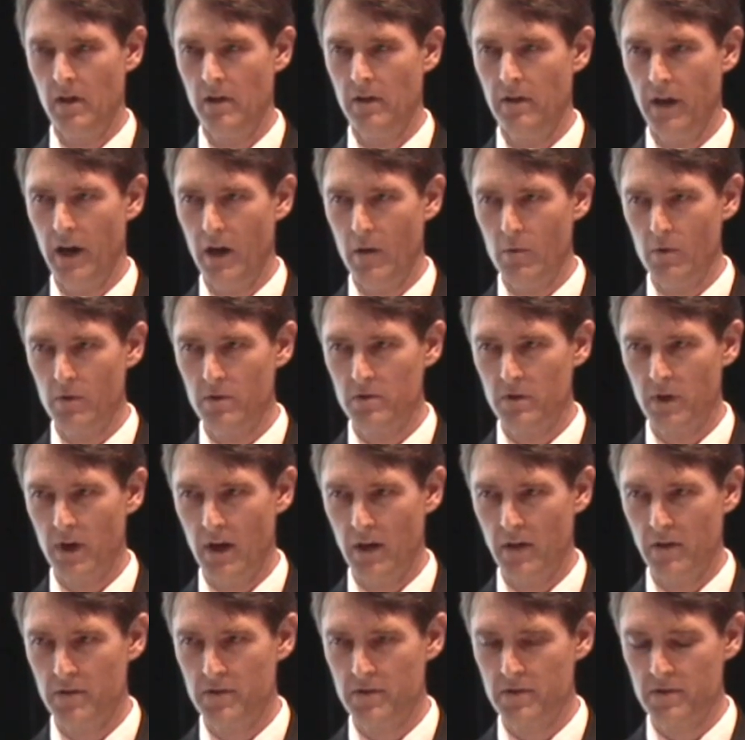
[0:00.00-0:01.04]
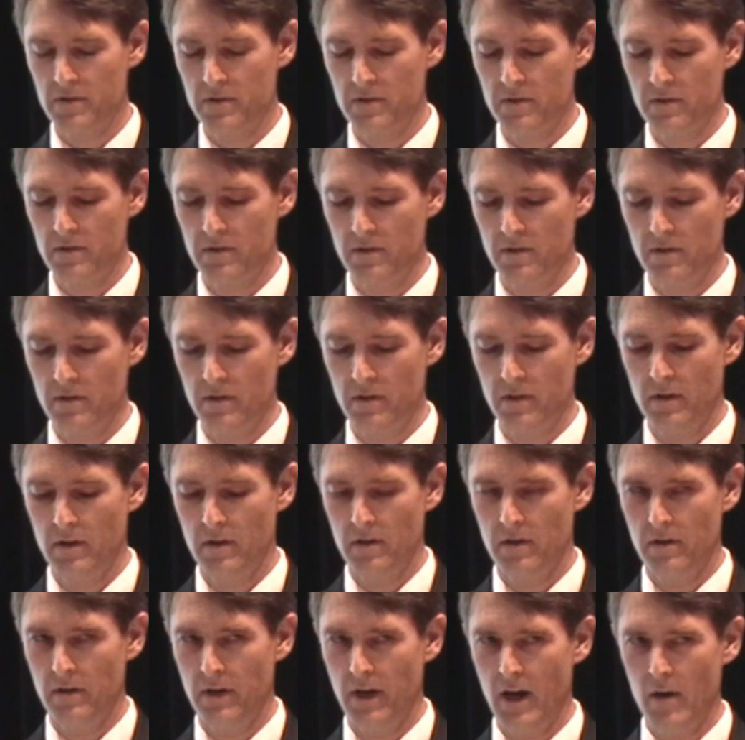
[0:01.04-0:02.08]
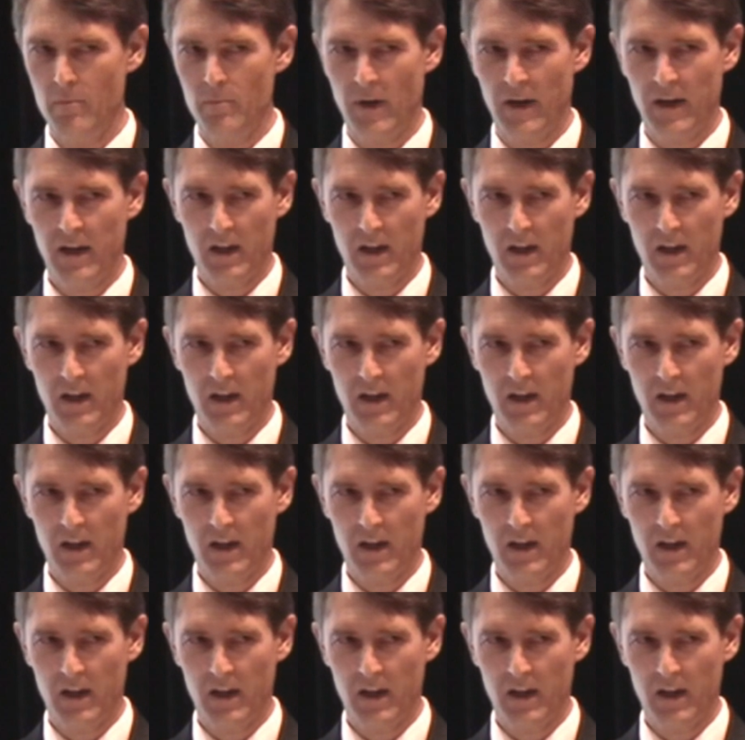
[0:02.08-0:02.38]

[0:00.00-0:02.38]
Not with drugs, not by